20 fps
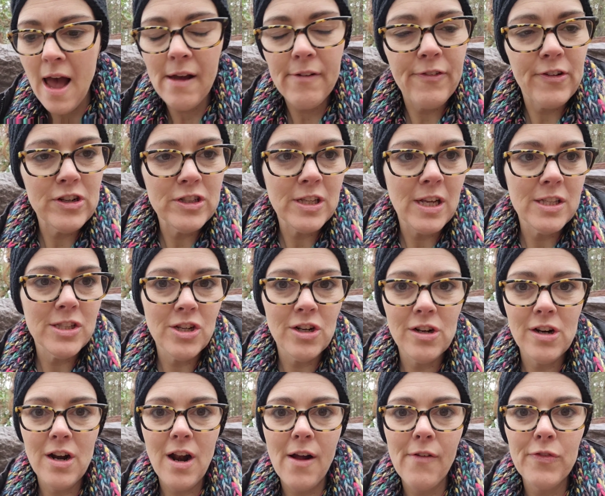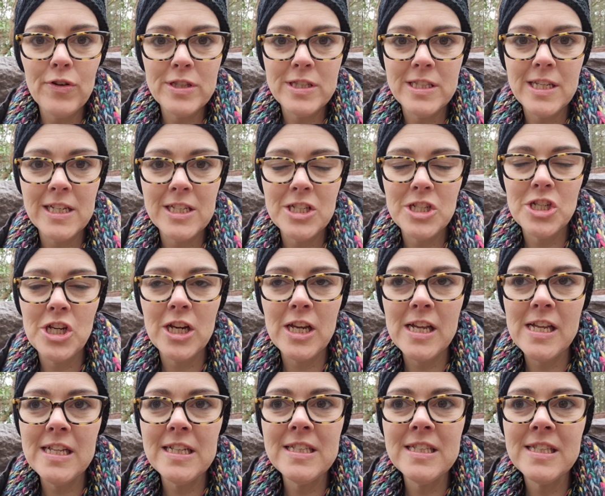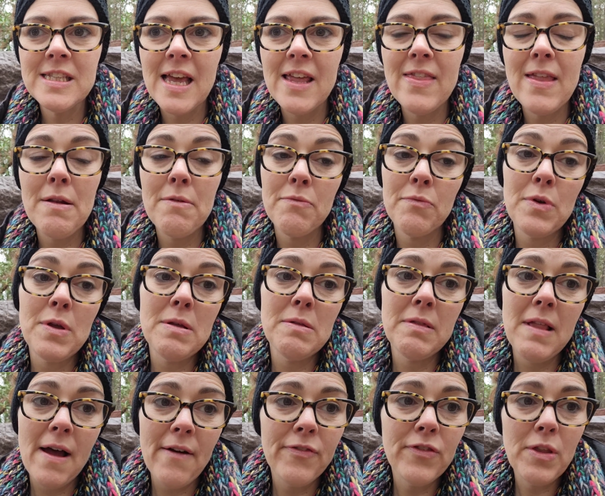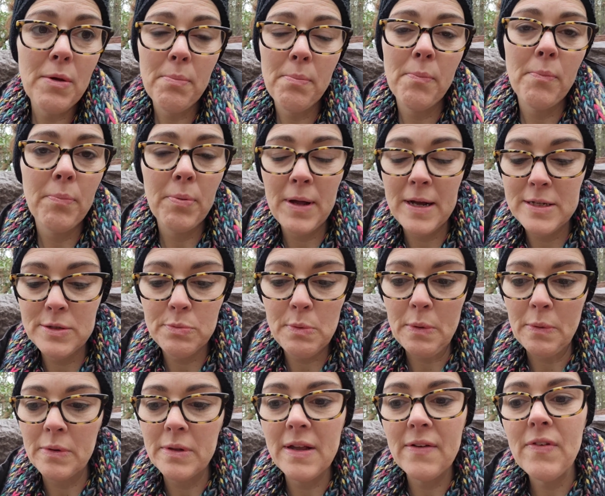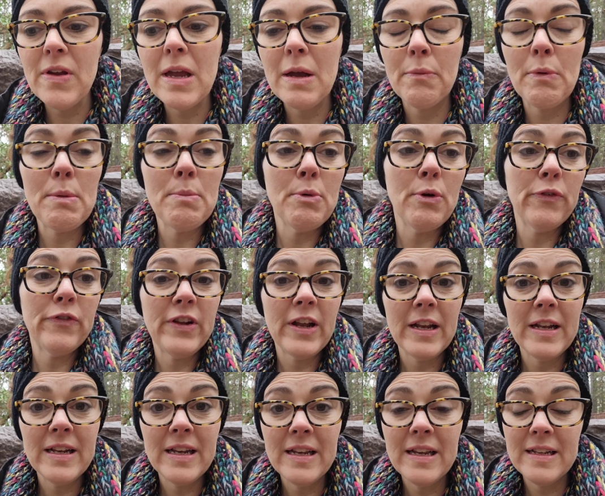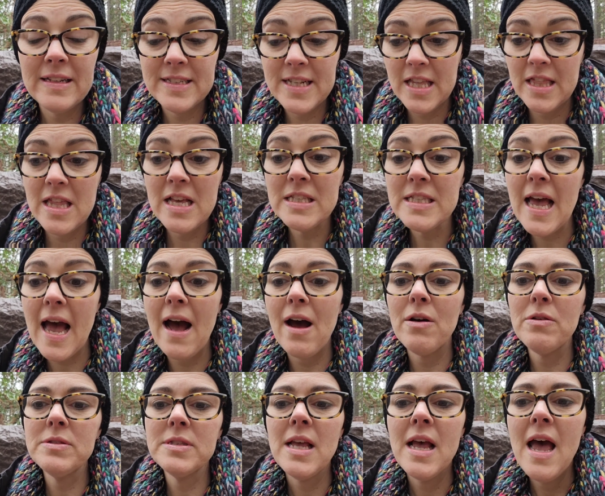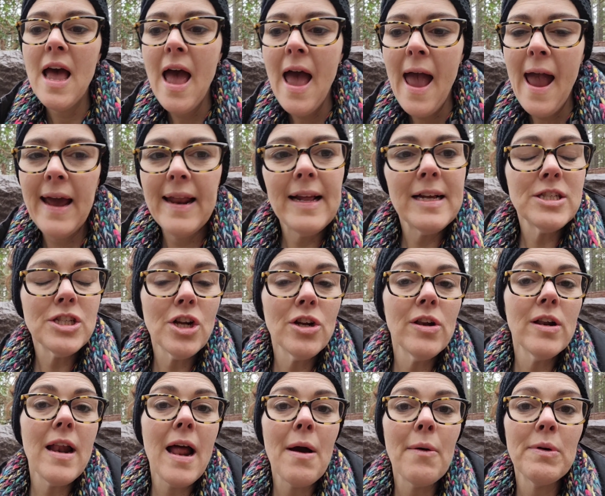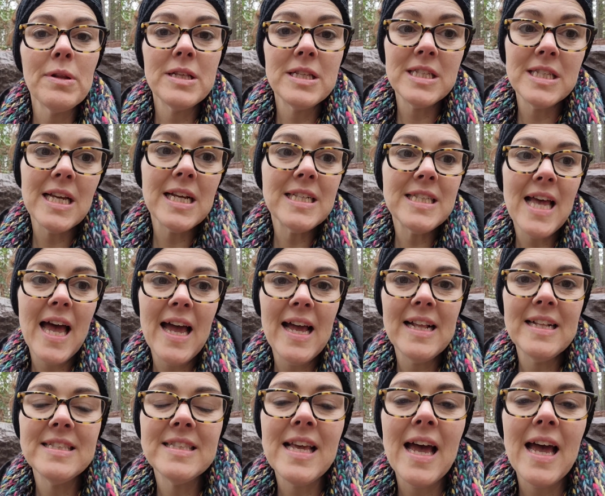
First I started off with 6 chickens, and then we left the place we were living and we moved into this house, and I started out with 6 hens.